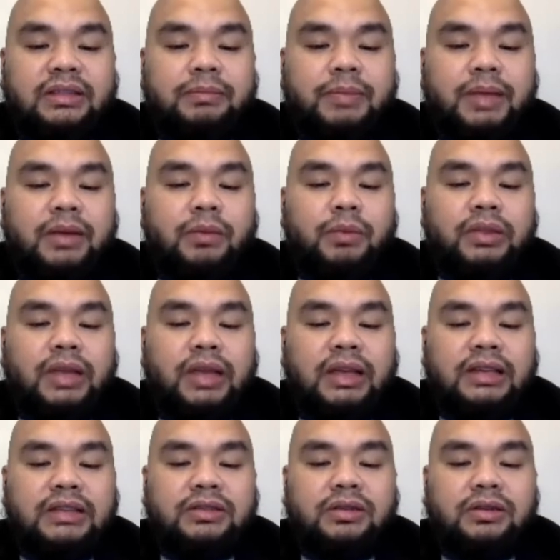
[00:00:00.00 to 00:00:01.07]
men with a
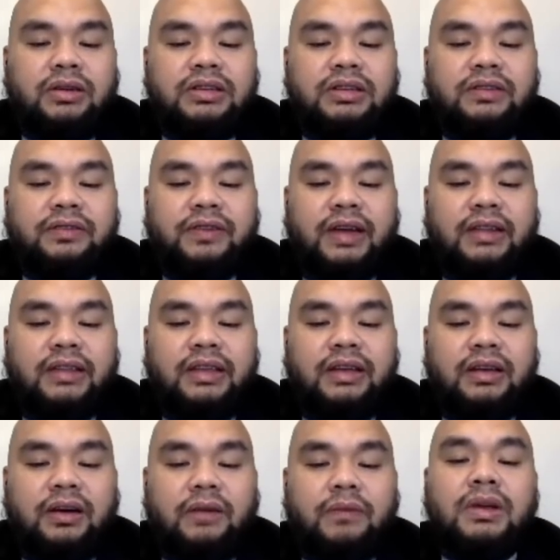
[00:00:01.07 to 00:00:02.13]
histologic finding
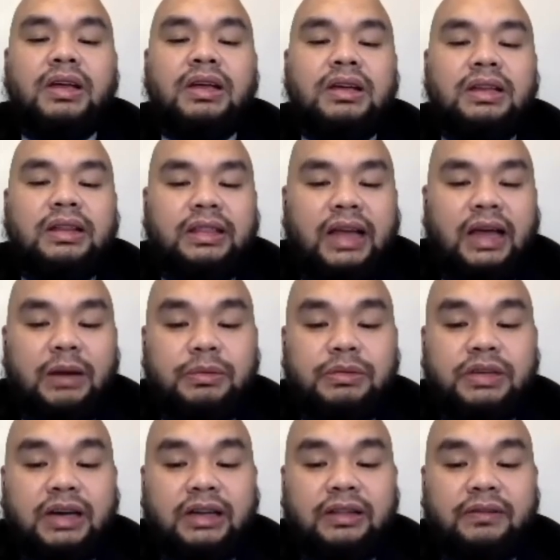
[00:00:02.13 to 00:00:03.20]
of
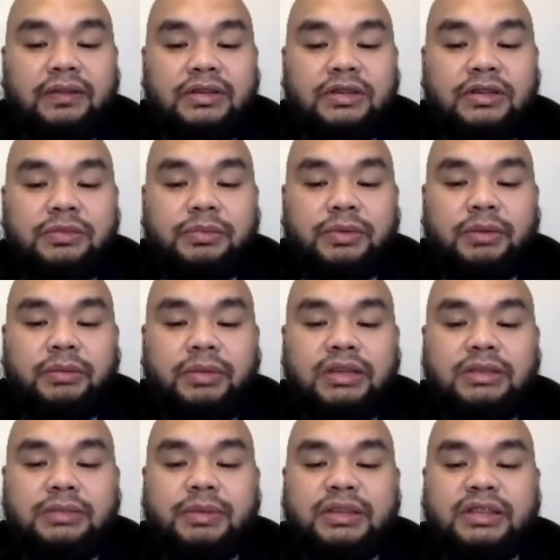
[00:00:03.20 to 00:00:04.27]
non-obstructive azoospermia,
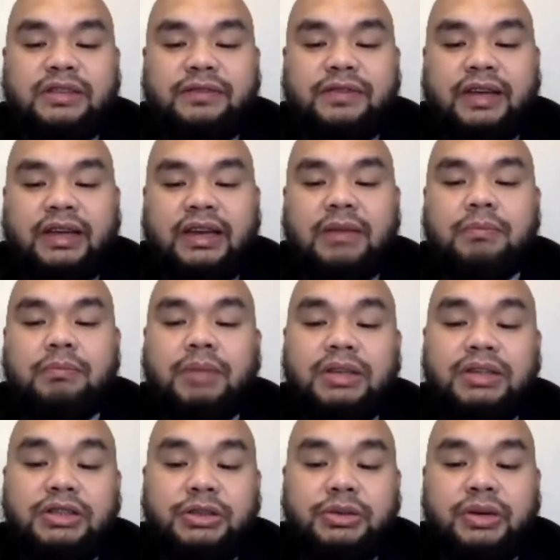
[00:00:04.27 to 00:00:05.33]
specifically
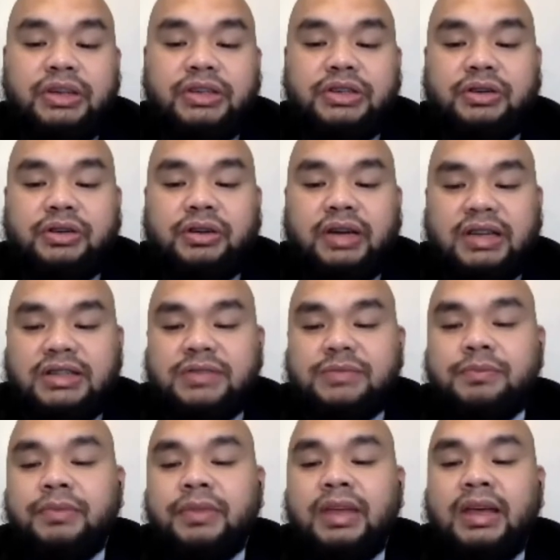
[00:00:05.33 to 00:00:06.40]
maturation arrest,
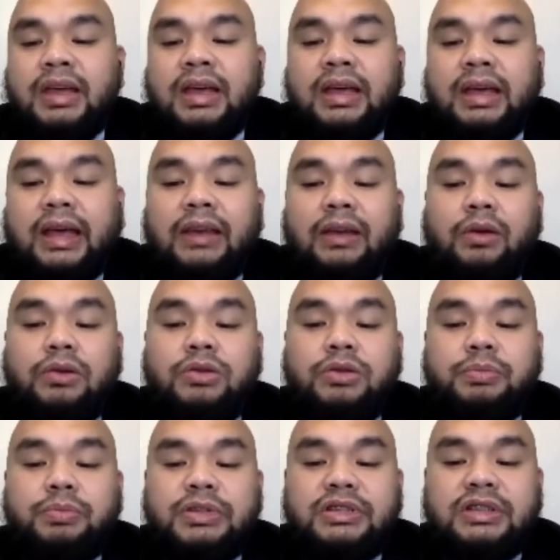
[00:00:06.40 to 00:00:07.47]
can also
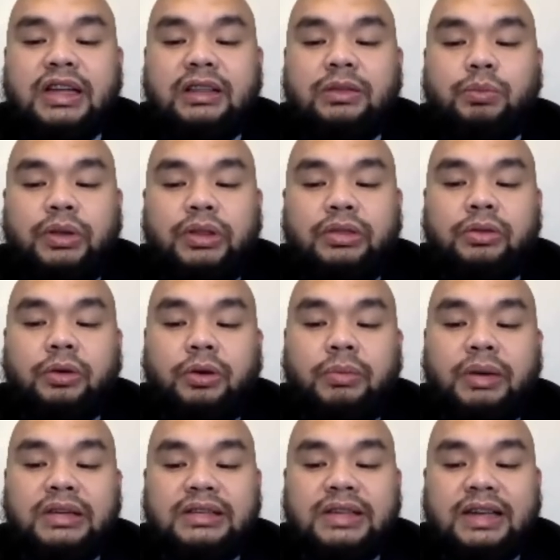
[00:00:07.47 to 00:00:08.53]
present with
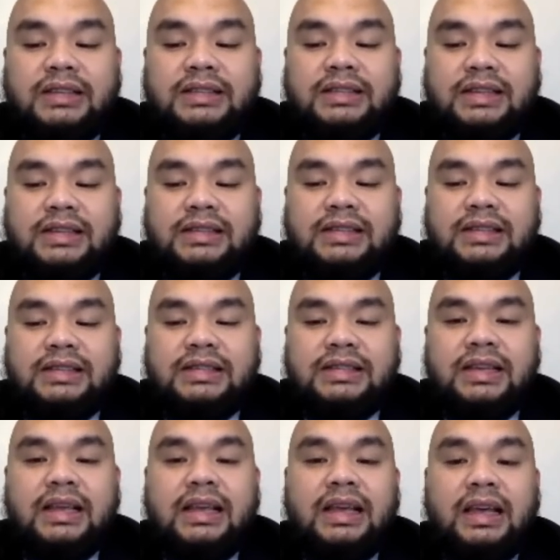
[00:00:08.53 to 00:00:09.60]
normal sized testes
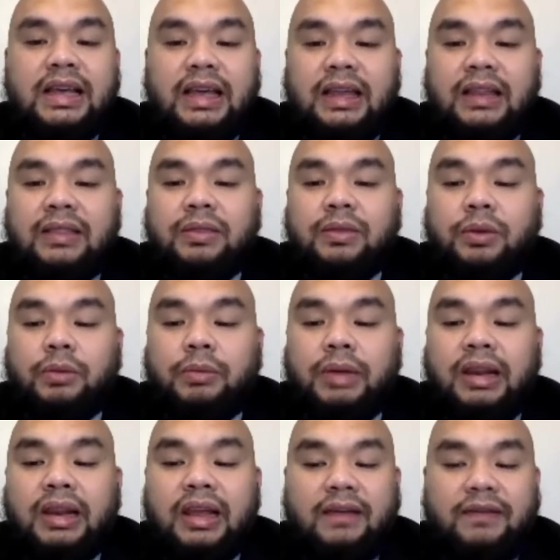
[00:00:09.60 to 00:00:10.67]
and
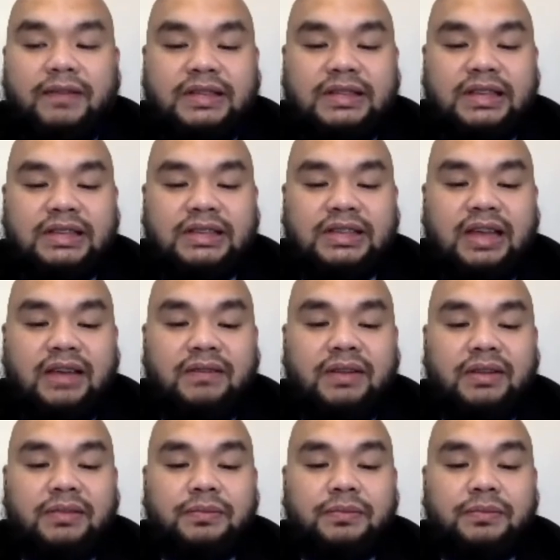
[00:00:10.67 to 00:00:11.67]
normal FSH level.